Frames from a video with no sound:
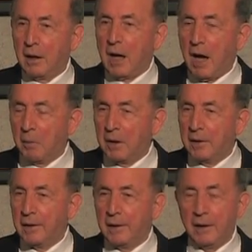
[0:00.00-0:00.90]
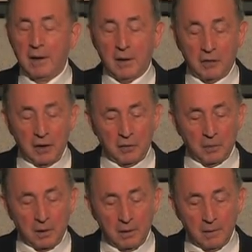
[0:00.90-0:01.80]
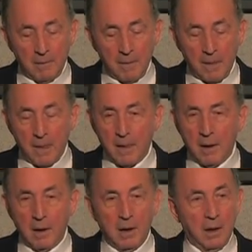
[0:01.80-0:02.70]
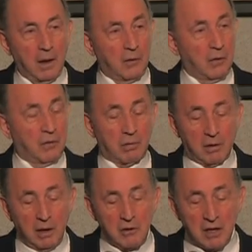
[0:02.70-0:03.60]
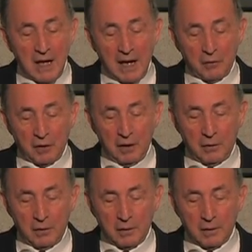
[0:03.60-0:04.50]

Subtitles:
common and accessible. It's a strategic asset.